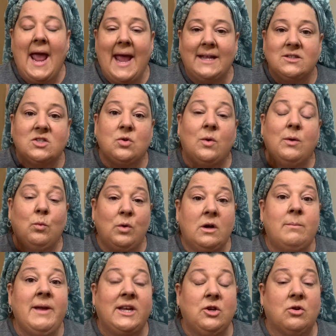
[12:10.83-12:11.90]
And so it
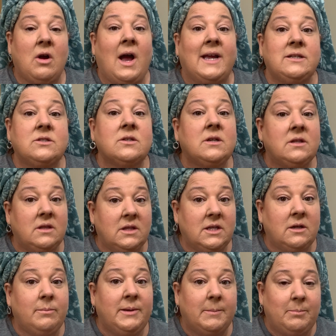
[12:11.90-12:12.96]
will make your eyes look a
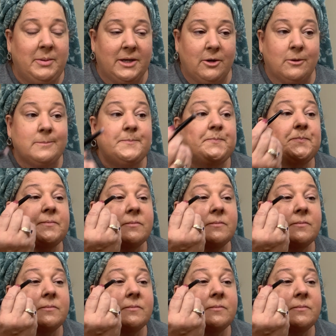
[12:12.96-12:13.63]
little bit bigger.